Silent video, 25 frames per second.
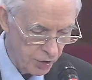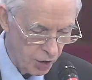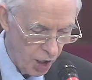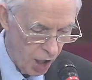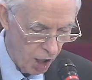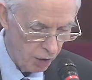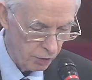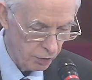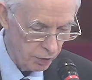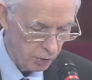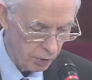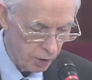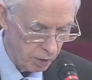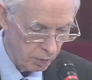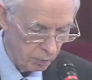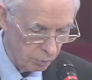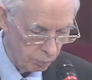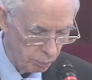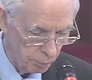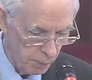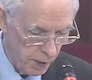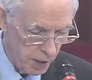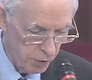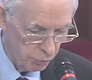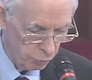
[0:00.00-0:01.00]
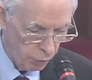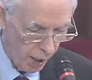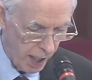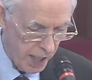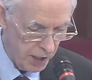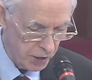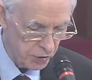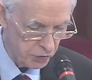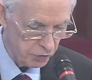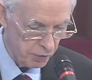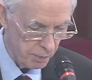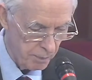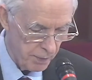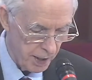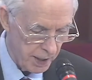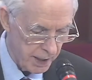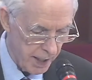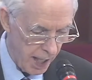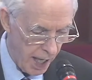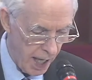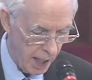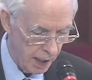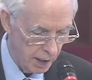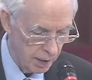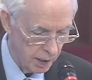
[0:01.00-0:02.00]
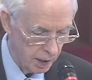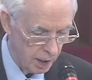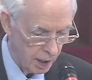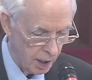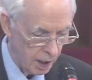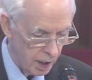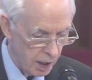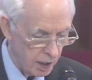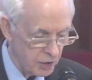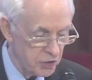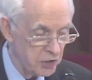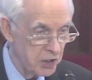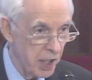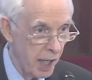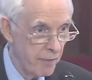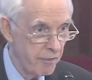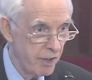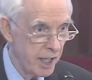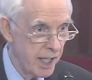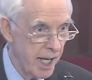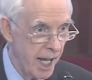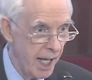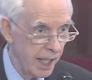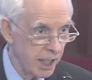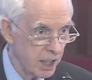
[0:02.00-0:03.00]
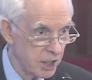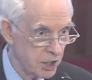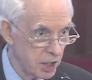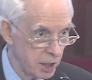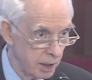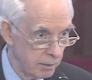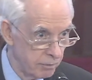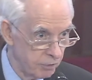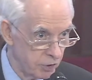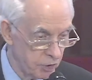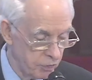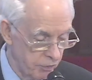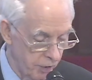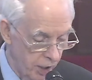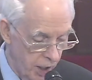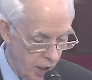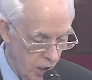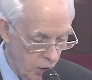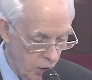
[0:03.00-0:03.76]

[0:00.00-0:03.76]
not been raised from the dead, seven negatives very